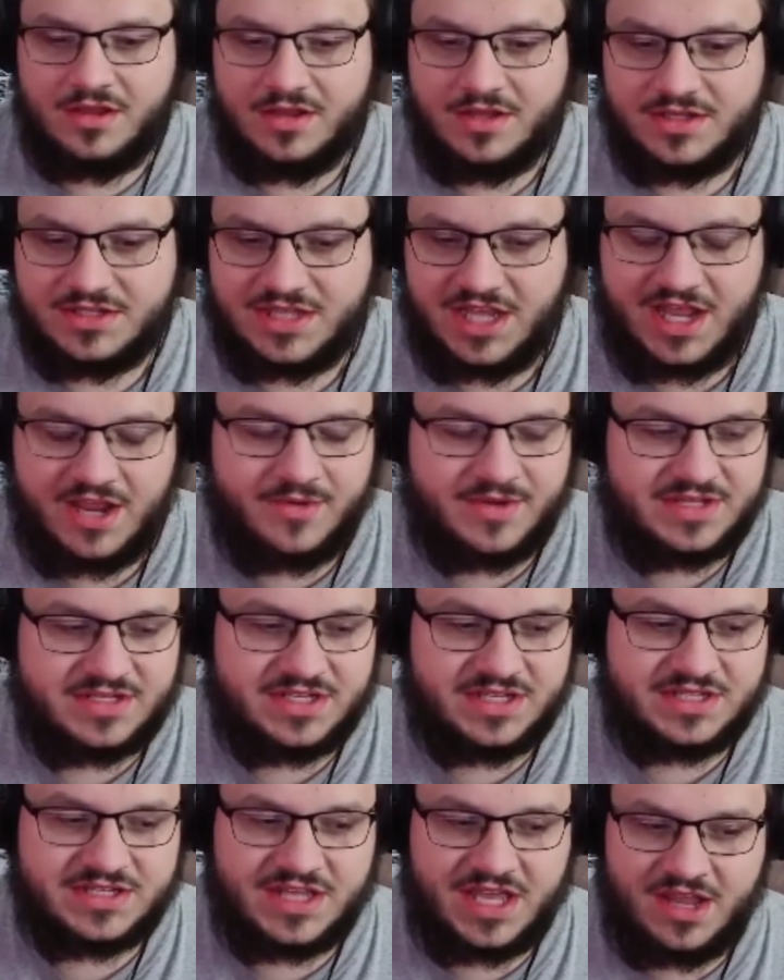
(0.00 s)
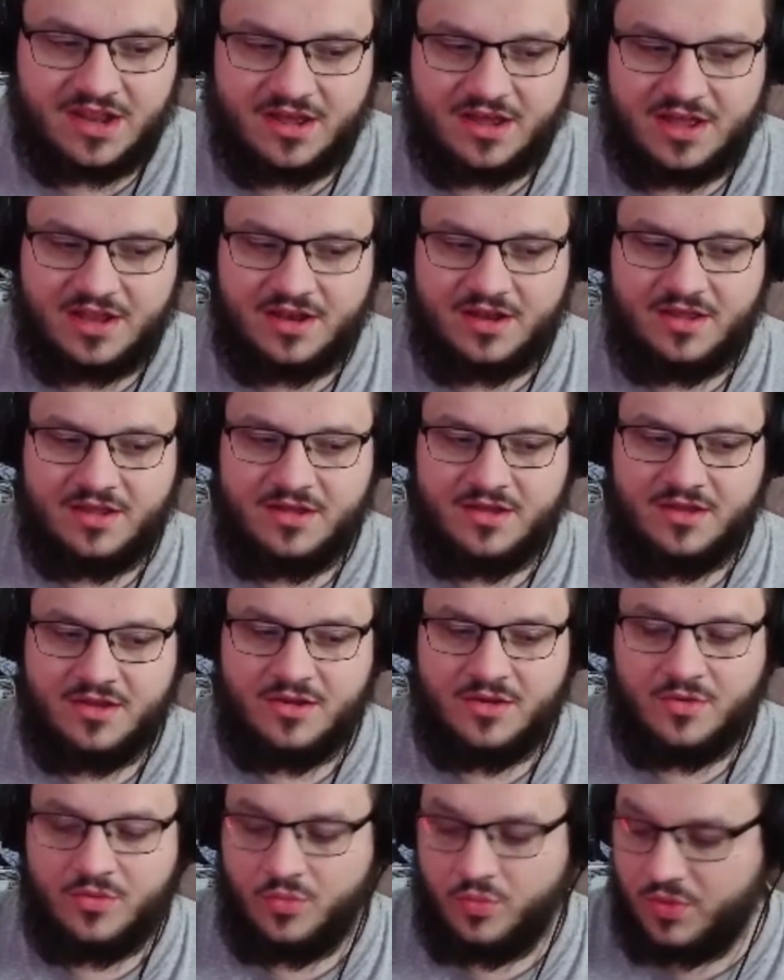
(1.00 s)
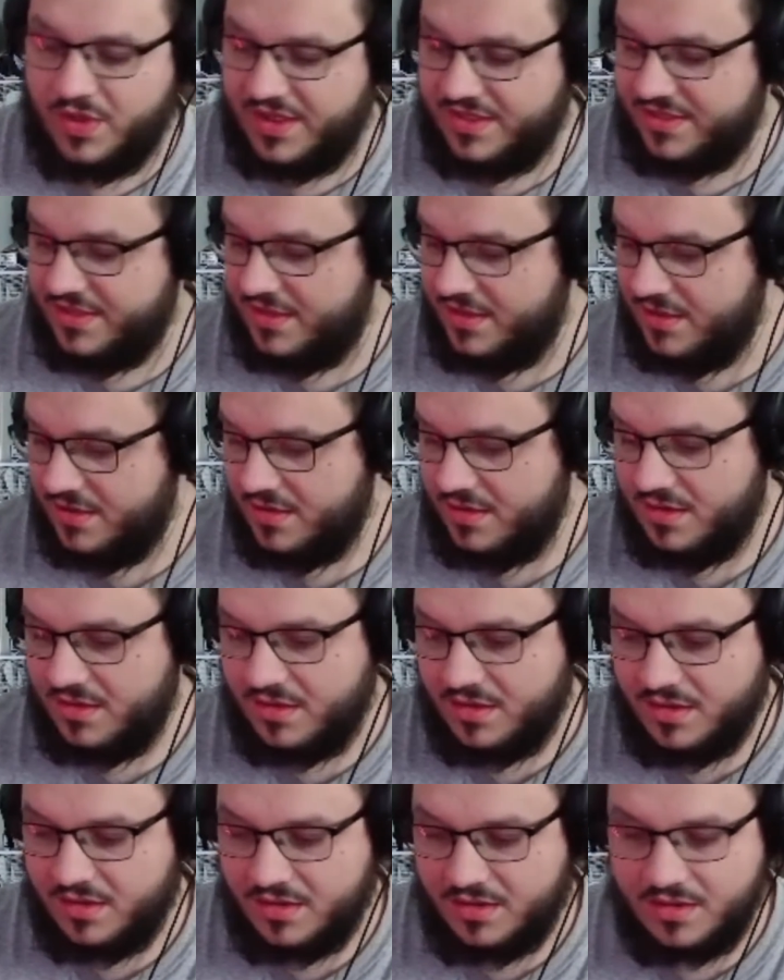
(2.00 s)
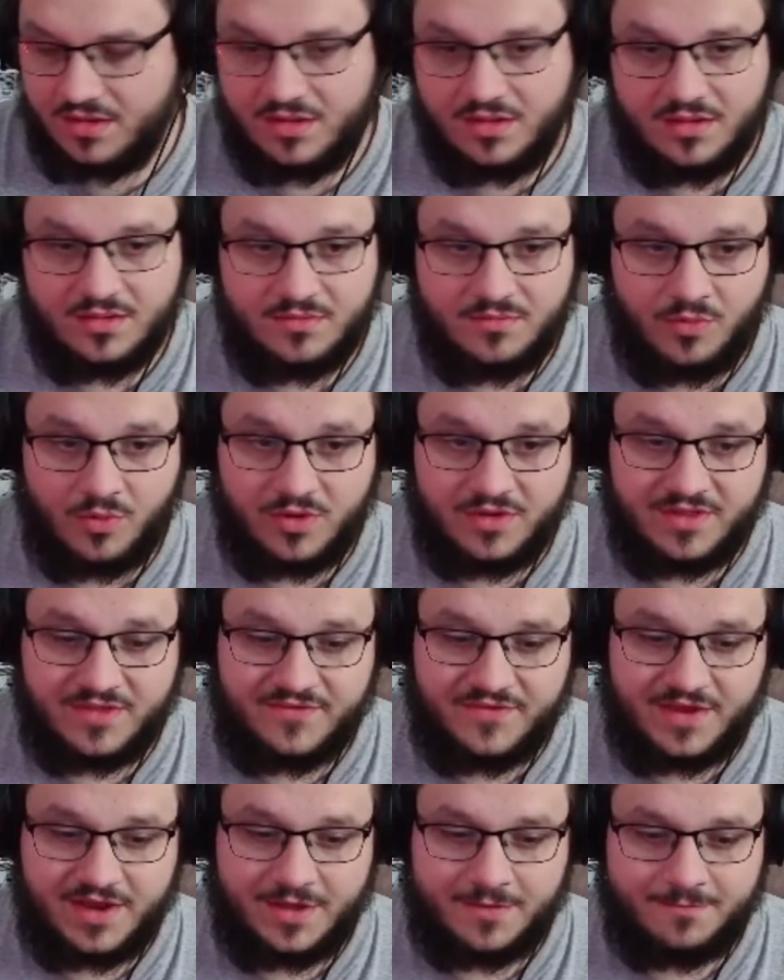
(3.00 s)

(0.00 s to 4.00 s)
So anyways, let's get on with more of the video.